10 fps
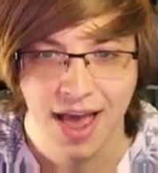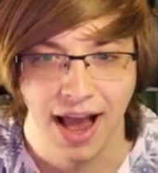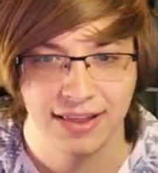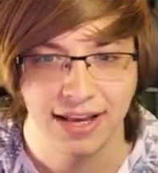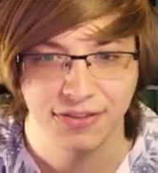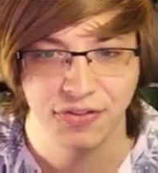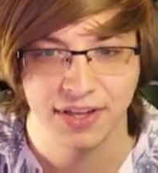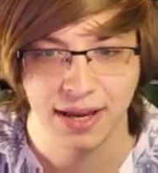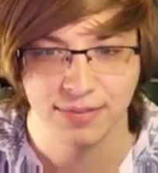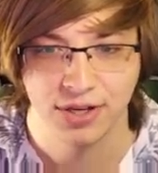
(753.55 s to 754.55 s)
I like that the
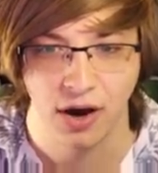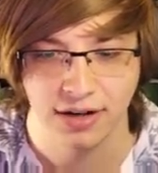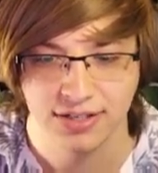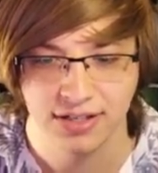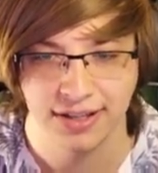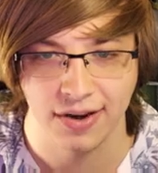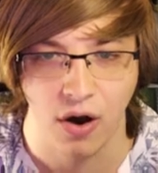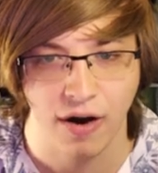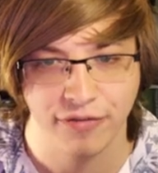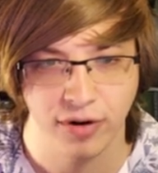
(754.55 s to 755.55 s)
game's constantly
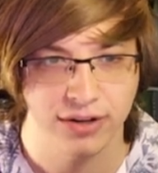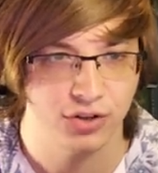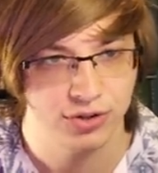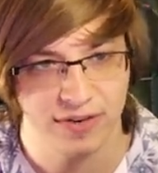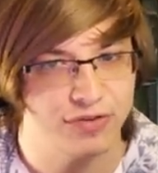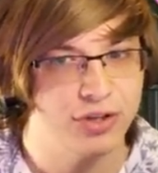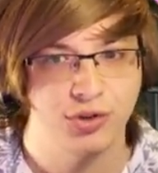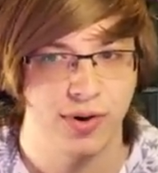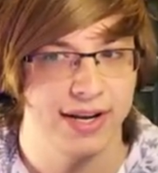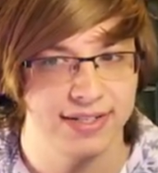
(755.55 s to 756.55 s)
offering different
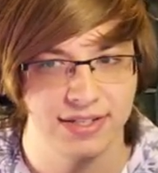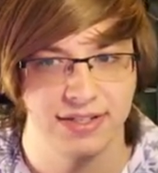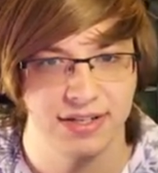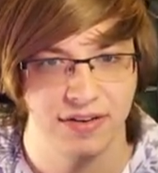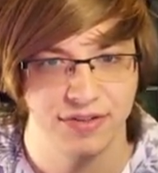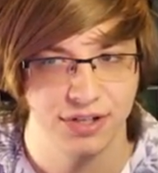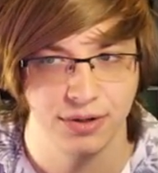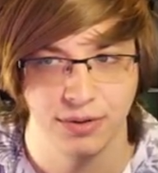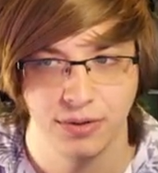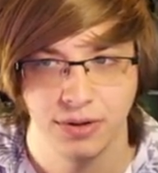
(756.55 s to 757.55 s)
trades and stuff
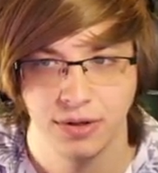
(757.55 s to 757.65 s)
too.